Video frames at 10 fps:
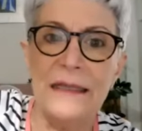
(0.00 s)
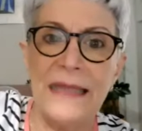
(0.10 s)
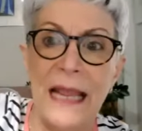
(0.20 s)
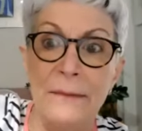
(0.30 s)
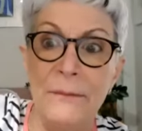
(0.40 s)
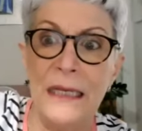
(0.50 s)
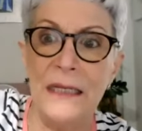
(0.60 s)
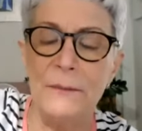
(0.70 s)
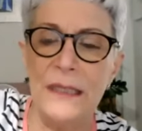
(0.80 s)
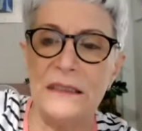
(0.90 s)
10
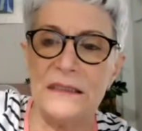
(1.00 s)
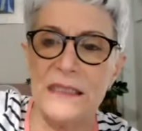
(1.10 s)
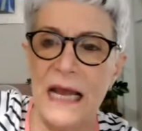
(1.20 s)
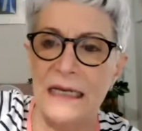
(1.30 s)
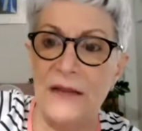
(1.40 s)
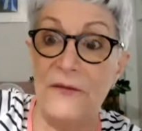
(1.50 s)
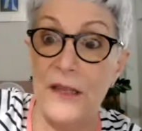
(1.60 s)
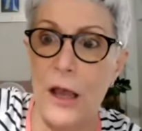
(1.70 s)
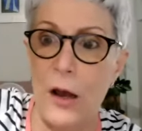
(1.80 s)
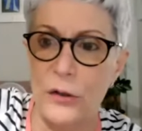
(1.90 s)
millimeters, and if
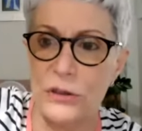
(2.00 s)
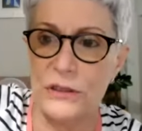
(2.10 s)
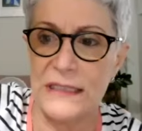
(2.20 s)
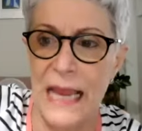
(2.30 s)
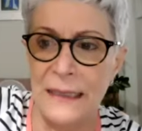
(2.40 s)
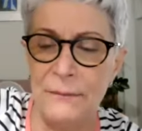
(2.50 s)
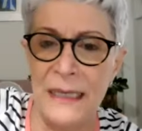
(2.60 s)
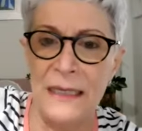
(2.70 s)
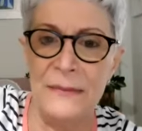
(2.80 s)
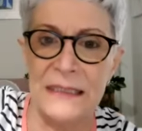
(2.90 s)
it goes 10
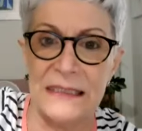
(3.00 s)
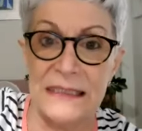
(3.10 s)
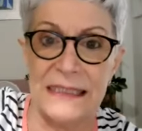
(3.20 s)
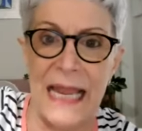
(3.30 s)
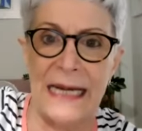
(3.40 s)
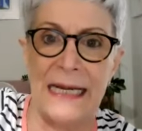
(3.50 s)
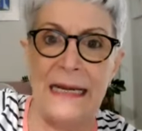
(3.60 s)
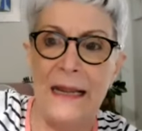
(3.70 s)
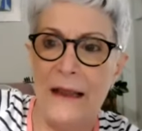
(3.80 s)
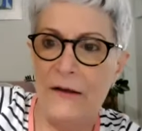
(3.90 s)
millimeters, then
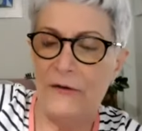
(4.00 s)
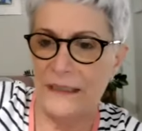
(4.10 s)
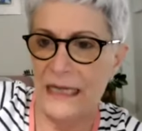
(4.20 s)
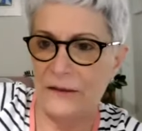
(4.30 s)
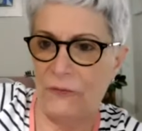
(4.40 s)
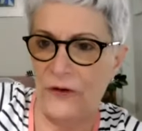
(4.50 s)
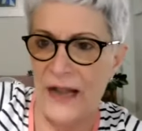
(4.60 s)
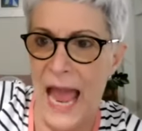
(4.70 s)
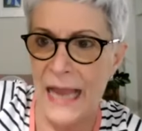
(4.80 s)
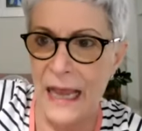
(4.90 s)
red
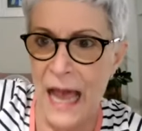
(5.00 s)
flag,